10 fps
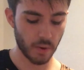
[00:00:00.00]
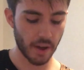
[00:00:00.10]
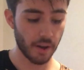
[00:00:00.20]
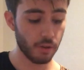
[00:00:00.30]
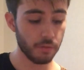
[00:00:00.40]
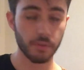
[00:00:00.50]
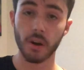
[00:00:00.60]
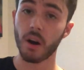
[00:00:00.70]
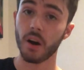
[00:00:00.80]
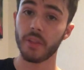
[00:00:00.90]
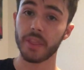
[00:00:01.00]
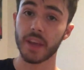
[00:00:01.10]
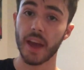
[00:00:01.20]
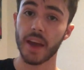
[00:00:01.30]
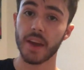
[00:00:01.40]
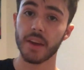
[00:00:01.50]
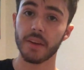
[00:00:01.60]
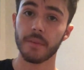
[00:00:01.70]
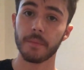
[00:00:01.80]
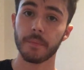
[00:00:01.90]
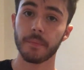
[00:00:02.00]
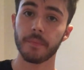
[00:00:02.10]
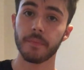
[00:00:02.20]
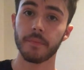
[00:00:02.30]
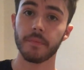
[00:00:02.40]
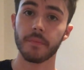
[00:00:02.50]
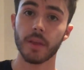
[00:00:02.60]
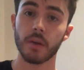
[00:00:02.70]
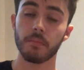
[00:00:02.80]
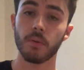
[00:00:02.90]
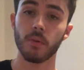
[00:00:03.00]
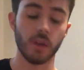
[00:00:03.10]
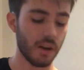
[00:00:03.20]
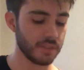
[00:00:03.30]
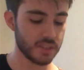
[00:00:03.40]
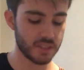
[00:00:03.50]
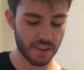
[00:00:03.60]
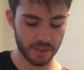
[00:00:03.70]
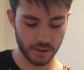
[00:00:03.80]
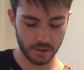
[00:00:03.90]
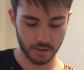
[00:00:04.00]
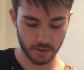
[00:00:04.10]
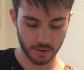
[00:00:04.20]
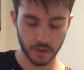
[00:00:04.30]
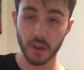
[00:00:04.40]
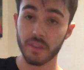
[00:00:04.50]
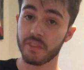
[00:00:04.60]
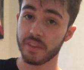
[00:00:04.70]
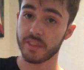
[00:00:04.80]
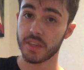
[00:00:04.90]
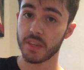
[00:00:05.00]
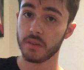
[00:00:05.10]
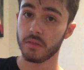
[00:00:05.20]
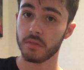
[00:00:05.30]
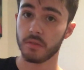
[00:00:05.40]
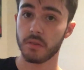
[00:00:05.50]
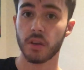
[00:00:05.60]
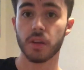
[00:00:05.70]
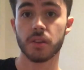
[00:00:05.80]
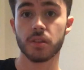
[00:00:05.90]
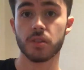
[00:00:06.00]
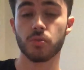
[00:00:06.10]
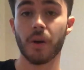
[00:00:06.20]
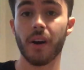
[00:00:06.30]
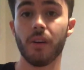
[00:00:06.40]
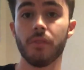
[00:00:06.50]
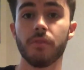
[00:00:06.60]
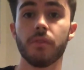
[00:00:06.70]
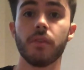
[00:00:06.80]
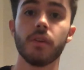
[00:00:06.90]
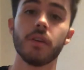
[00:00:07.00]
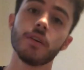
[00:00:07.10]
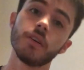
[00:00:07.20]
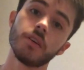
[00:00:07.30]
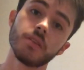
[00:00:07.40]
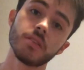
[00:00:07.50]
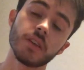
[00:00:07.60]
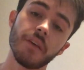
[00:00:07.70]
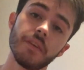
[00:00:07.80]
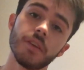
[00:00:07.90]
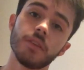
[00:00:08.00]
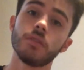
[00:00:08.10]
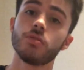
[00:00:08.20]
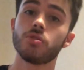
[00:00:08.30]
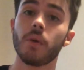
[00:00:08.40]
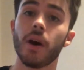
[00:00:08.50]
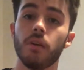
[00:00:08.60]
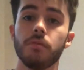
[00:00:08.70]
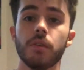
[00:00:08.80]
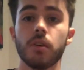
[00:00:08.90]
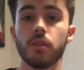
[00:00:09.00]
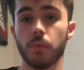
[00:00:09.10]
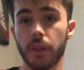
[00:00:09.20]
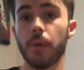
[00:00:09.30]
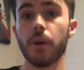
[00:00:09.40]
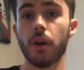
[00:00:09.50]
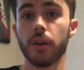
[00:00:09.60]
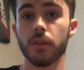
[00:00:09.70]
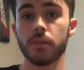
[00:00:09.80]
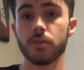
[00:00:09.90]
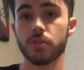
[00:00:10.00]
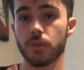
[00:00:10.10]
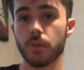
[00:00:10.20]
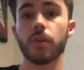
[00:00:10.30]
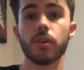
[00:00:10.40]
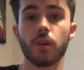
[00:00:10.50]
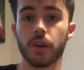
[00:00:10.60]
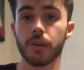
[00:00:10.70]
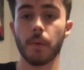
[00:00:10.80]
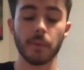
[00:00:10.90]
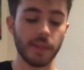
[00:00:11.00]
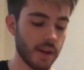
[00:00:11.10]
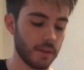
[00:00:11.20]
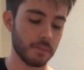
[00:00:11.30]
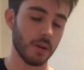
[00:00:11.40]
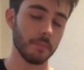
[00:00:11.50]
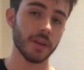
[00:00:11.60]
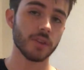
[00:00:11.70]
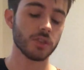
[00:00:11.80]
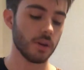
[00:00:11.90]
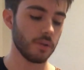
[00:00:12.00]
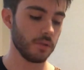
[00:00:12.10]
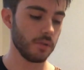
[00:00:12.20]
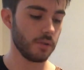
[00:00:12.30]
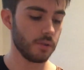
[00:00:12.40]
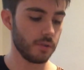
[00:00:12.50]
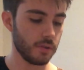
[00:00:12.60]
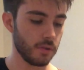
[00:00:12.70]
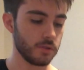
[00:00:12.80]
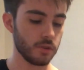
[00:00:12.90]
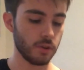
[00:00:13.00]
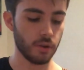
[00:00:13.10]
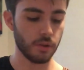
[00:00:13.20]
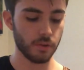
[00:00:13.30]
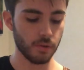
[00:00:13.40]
12 on the A, pull off to 7, 15, 12, 7, 12, the one that we already learned, so you already remember that, but I'll play it slow, so it'll go.